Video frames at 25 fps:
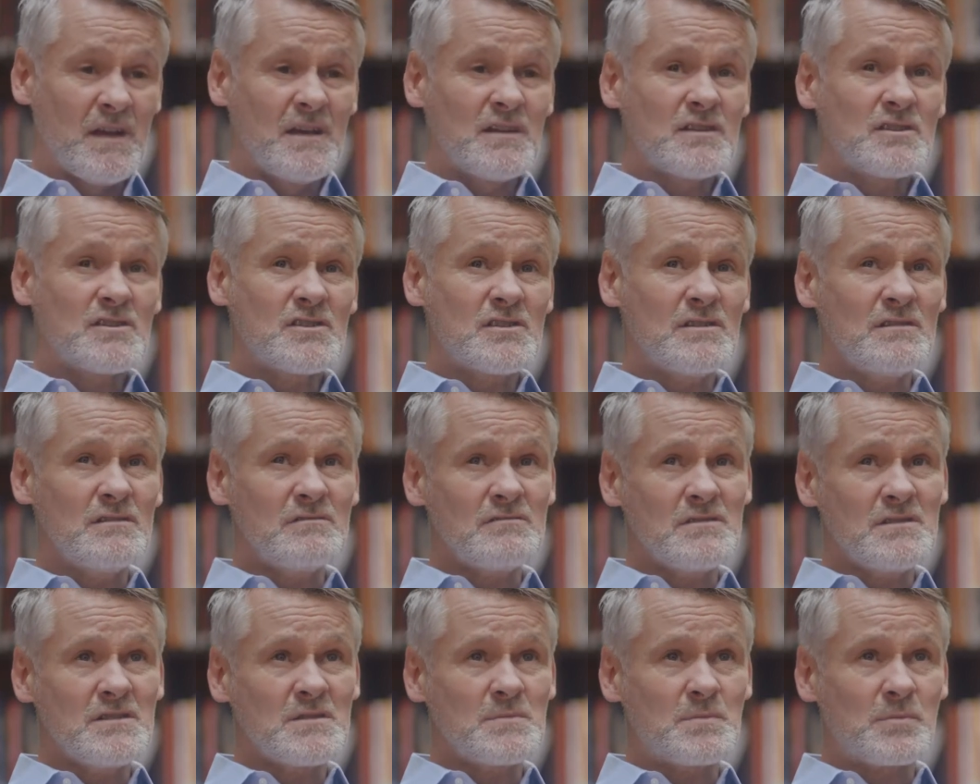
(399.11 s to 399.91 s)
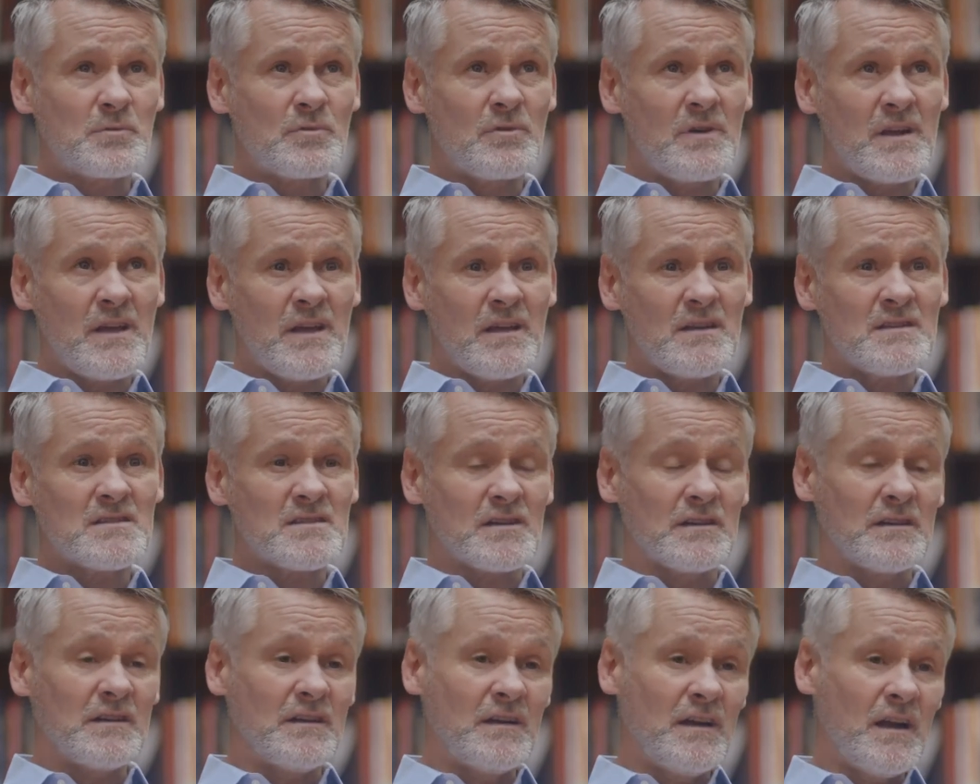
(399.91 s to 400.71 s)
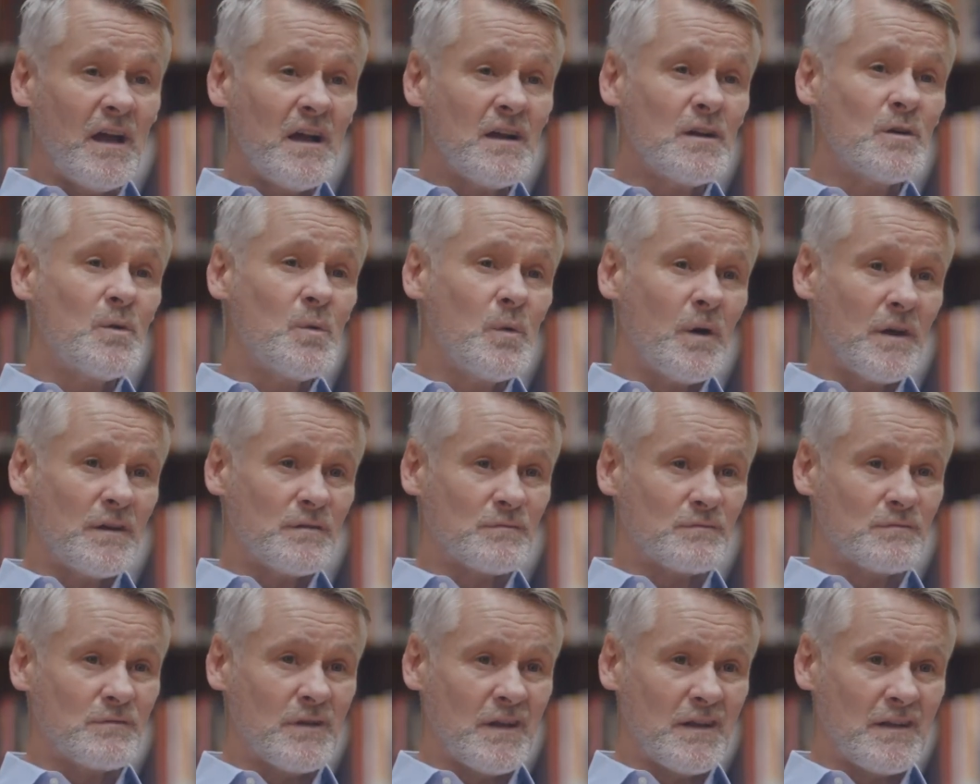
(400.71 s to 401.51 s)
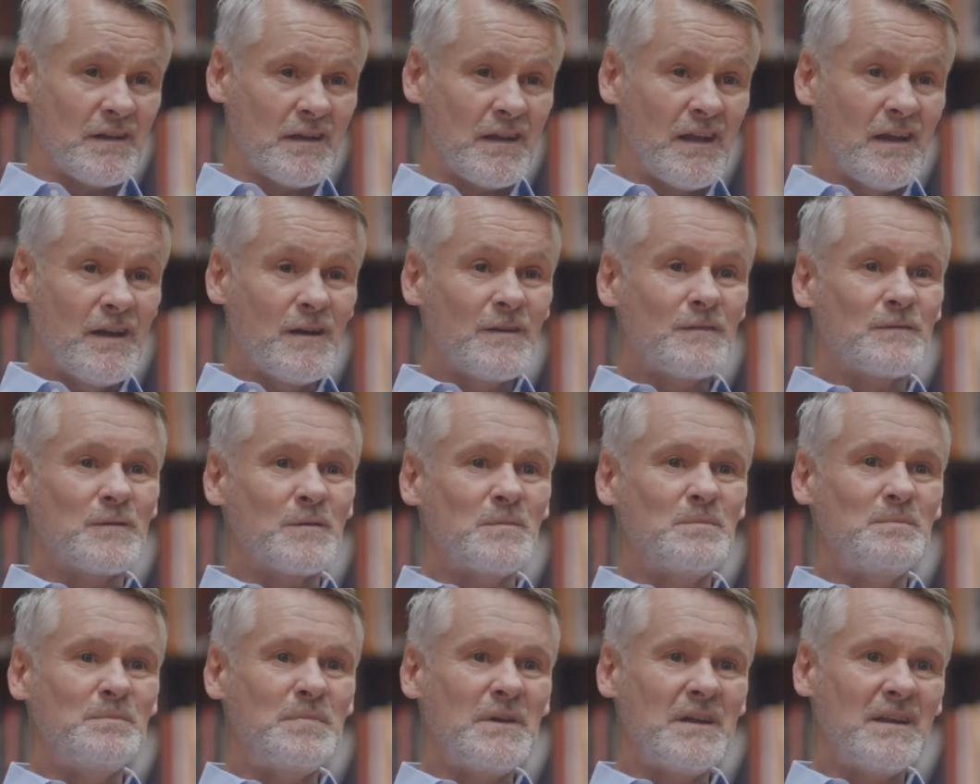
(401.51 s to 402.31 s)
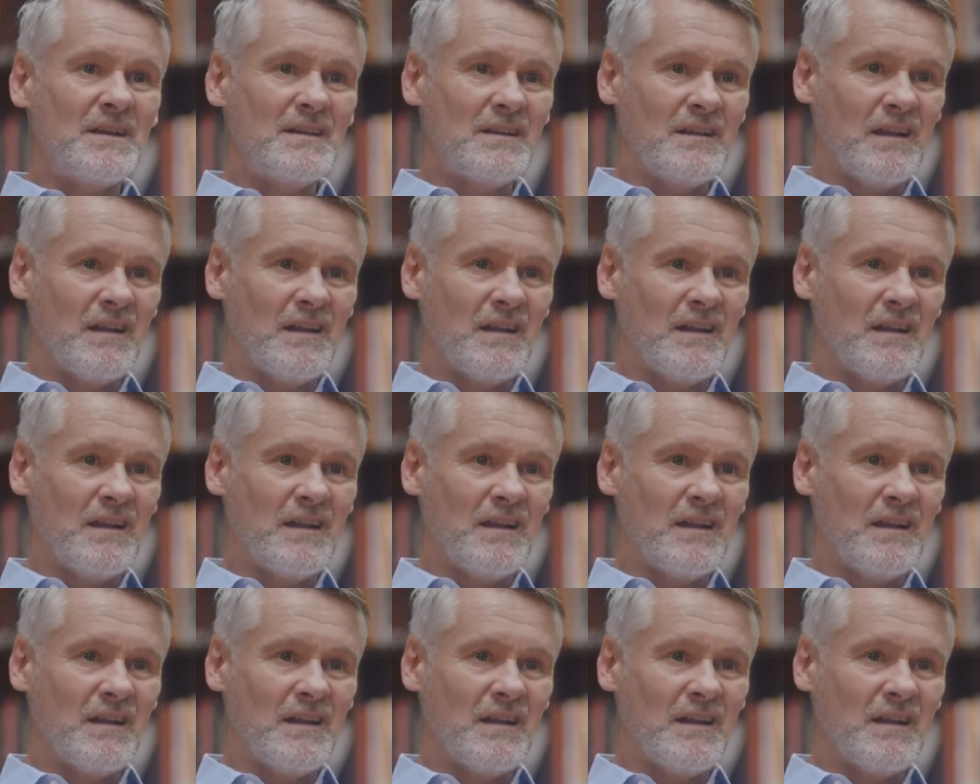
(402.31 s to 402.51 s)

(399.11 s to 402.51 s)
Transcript: Children's brains are not quite ready for big,